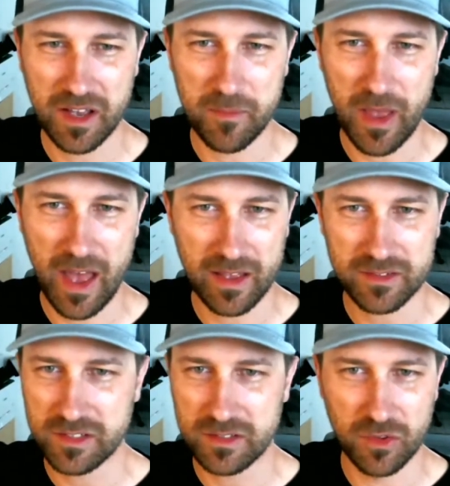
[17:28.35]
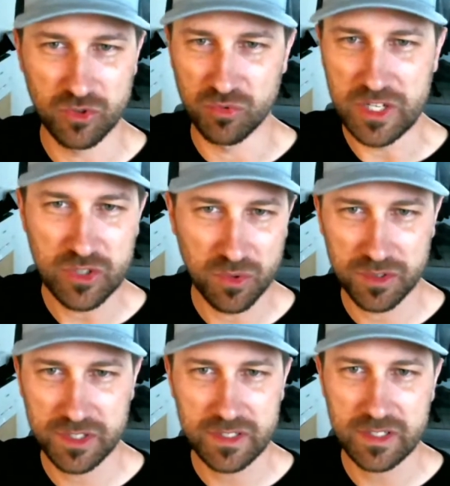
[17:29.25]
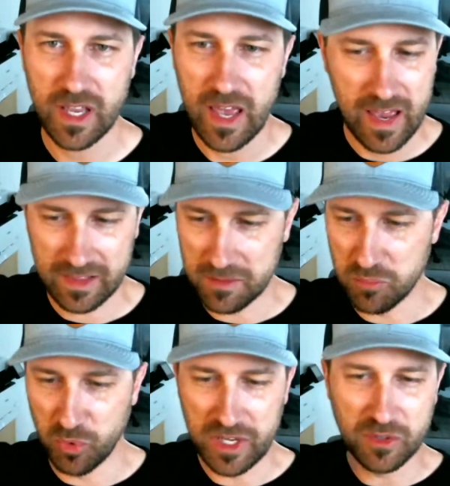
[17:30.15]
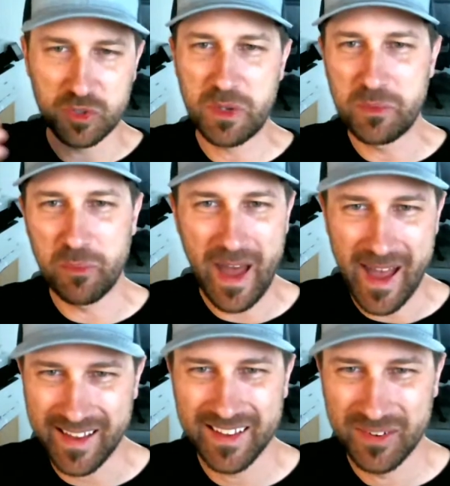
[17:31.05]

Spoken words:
has those resources, and then bring those people back,